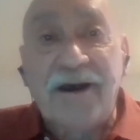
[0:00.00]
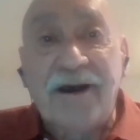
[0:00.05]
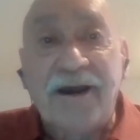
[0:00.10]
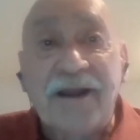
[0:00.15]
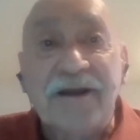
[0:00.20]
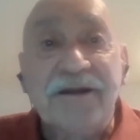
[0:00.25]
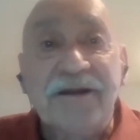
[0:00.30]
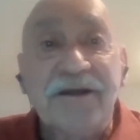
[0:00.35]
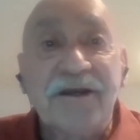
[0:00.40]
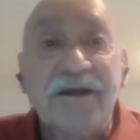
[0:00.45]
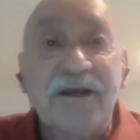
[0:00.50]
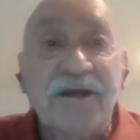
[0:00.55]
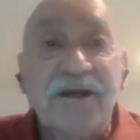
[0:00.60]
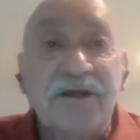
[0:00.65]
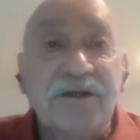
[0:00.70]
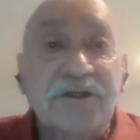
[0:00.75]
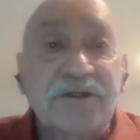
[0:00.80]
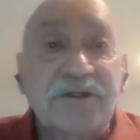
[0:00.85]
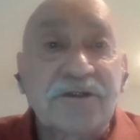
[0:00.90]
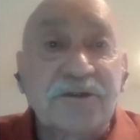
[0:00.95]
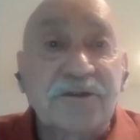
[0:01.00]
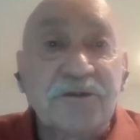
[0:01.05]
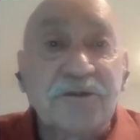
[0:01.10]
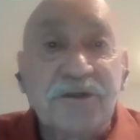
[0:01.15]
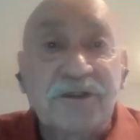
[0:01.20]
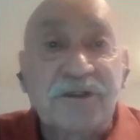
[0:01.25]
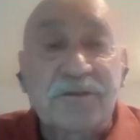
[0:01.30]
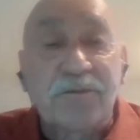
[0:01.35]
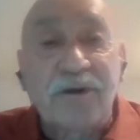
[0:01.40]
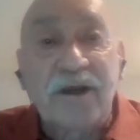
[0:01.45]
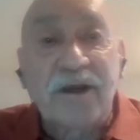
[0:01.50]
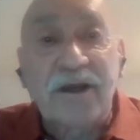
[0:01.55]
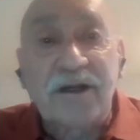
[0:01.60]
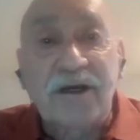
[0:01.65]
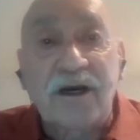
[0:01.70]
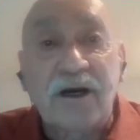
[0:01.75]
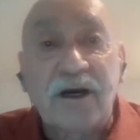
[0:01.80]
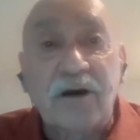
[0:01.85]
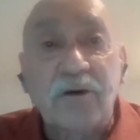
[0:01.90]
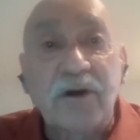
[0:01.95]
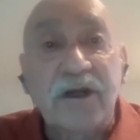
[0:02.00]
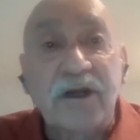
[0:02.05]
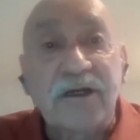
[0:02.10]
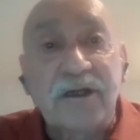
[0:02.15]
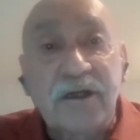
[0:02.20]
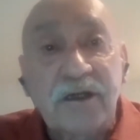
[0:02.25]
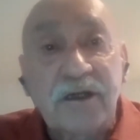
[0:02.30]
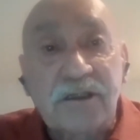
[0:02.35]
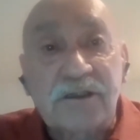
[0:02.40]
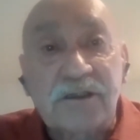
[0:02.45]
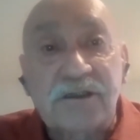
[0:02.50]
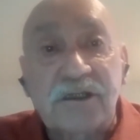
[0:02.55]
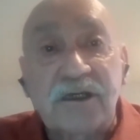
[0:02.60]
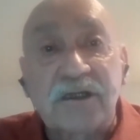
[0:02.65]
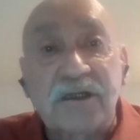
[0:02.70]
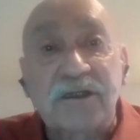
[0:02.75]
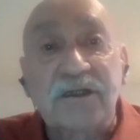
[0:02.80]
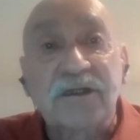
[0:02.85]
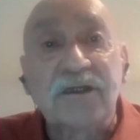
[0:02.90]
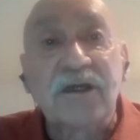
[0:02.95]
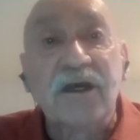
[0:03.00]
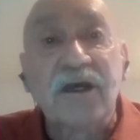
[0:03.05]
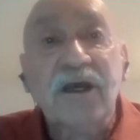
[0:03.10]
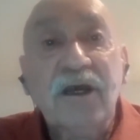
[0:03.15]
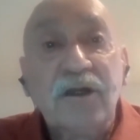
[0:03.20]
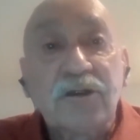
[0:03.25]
idea is to explain how it is and uh,